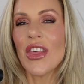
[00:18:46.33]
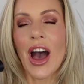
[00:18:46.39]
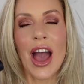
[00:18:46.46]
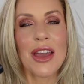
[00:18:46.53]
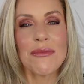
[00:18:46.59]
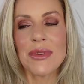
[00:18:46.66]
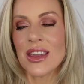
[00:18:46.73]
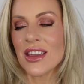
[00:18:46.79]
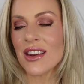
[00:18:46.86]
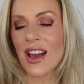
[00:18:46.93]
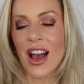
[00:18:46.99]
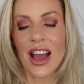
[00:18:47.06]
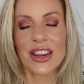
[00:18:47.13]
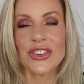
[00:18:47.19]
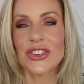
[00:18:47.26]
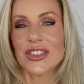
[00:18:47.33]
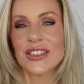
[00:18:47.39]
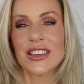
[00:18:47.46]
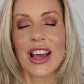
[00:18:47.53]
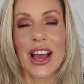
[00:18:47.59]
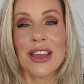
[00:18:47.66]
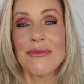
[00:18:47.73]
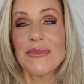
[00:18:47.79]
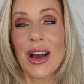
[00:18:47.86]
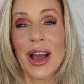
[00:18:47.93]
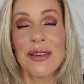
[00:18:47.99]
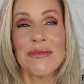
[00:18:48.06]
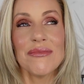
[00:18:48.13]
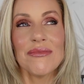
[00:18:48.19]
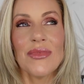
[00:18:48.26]
I mean, I just, I'm,
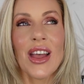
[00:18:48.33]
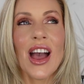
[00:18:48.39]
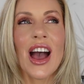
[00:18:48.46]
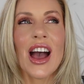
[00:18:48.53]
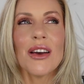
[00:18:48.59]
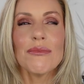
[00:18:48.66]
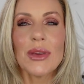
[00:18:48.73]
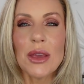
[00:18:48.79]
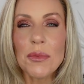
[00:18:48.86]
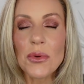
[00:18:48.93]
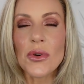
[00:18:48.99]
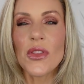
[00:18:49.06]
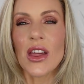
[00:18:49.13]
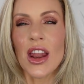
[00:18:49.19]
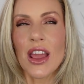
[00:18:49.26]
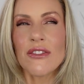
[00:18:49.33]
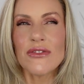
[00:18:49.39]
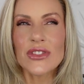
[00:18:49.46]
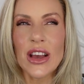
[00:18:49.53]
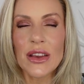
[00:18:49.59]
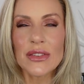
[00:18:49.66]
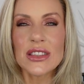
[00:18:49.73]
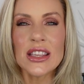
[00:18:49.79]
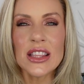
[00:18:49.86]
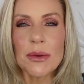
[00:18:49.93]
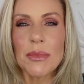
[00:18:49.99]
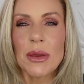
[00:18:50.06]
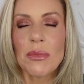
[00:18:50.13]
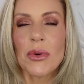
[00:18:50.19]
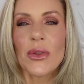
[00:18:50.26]
I'm people that I've, I've seen that
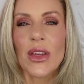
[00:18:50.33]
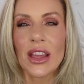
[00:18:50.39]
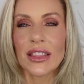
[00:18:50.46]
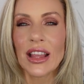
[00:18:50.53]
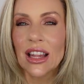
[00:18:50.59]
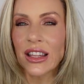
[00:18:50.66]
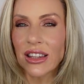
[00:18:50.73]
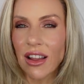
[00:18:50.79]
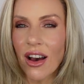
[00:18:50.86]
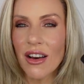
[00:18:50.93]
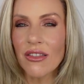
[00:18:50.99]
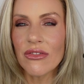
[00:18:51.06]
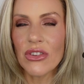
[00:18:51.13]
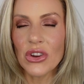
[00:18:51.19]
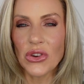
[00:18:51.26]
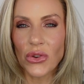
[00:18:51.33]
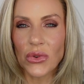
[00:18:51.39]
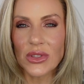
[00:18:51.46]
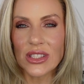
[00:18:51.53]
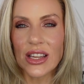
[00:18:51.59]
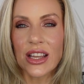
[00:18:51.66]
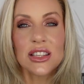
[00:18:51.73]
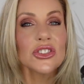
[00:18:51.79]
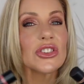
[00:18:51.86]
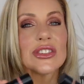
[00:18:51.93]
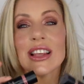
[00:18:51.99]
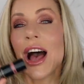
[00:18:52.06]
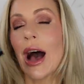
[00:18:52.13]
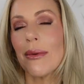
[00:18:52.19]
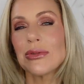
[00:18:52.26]
people like that love Nudestix
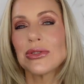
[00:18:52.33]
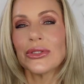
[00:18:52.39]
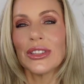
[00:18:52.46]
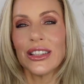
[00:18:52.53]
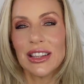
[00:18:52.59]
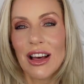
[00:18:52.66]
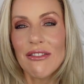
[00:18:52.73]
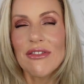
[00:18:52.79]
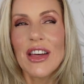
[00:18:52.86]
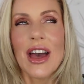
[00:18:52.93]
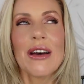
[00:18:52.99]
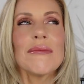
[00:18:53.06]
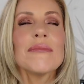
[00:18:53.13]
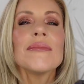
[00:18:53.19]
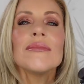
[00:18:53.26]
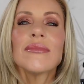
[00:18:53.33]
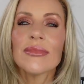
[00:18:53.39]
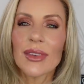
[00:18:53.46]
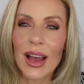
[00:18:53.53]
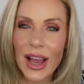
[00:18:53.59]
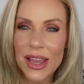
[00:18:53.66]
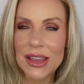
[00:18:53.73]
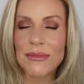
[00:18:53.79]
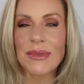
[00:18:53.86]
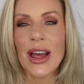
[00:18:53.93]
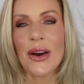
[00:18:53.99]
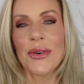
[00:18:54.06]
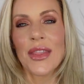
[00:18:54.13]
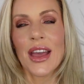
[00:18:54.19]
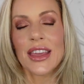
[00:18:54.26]
just absolutely love them. I am
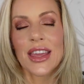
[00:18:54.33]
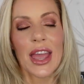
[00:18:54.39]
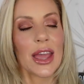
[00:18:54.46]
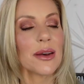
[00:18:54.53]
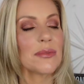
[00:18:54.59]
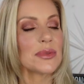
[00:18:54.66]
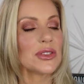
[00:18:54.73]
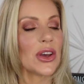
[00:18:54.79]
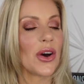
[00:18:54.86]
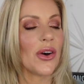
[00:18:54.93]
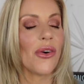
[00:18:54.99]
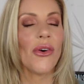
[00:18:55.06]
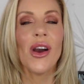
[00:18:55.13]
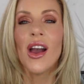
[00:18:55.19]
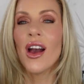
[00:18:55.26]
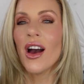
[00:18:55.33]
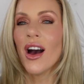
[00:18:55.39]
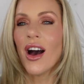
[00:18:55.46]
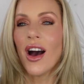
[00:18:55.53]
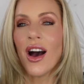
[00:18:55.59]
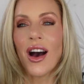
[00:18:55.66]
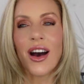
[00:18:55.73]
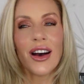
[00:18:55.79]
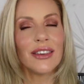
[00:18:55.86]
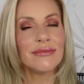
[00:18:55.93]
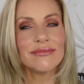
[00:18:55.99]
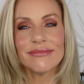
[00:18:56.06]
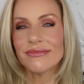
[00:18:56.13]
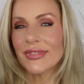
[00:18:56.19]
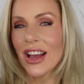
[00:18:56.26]
now in that camp. So
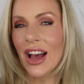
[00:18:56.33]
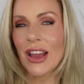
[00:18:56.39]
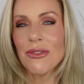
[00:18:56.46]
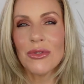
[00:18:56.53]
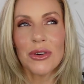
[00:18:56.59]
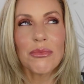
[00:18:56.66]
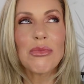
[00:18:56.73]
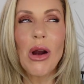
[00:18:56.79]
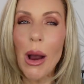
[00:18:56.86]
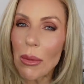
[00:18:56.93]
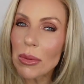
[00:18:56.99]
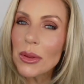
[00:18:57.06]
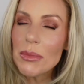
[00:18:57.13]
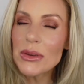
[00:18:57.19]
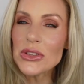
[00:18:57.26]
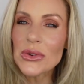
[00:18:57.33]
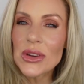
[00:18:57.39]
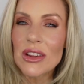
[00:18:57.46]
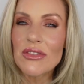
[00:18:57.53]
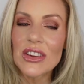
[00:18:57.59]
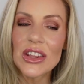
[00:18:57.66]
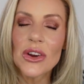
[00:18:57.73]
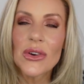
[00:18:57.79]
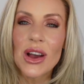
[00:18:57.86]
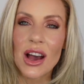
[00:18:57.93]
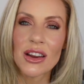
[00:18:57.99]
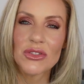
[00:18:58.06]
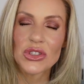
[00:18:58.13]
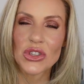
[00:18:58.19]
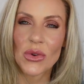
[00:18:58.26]
um, I will probably be doing a video
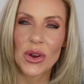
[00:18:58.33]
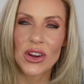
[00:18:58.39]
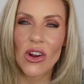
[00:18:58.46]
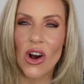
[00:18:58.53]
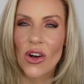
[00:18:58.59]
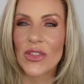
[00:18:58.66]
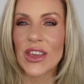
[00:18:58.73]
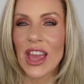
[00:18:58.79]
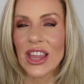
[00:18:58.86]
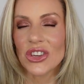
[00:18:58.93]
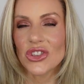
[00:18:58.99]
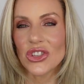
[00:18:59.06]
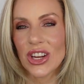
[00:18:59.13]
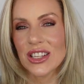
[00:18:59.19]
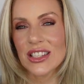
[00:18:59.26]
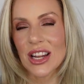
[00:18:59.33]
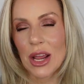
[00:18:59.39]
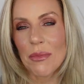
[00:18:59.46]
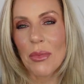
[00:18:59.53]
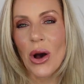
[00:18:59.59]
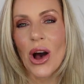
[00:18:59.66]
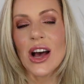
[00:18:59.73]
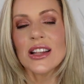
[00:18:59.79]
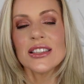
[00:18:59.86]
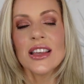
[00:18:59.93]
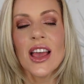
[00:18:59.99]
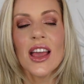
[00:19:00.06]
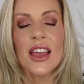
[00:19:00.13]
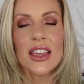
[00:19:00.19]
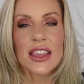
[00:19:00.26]
kind of showing all the eight shades that I bought,
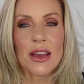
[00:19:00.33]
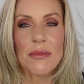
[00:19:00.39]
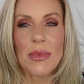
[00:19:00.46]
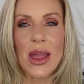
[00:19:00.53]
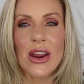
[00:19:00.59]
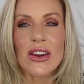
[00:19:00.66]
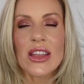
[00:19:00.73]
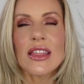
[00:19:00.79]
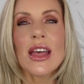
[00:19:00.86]
comparing